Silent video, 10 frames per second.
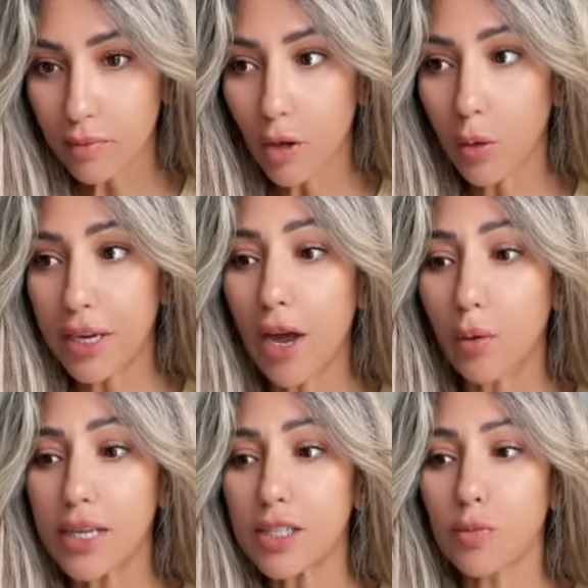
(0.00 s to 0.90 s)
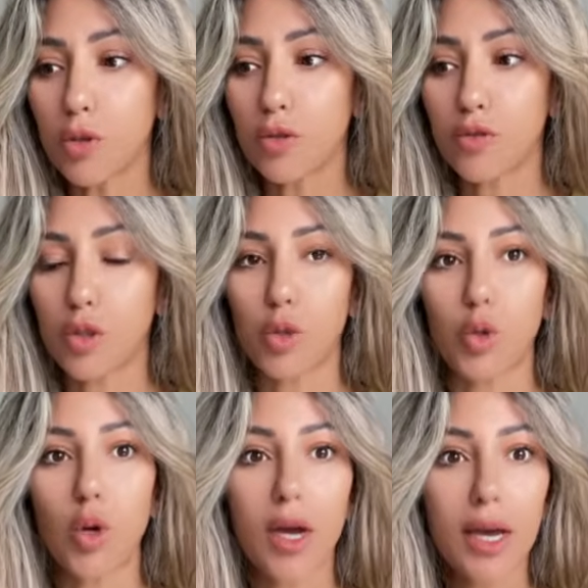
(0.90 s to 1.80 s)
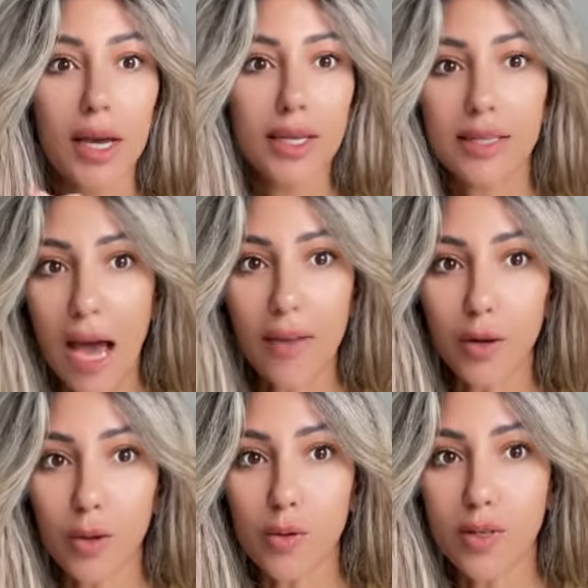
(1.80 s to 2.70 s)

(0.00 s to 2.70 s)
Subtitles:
Okay, now let's move to the other use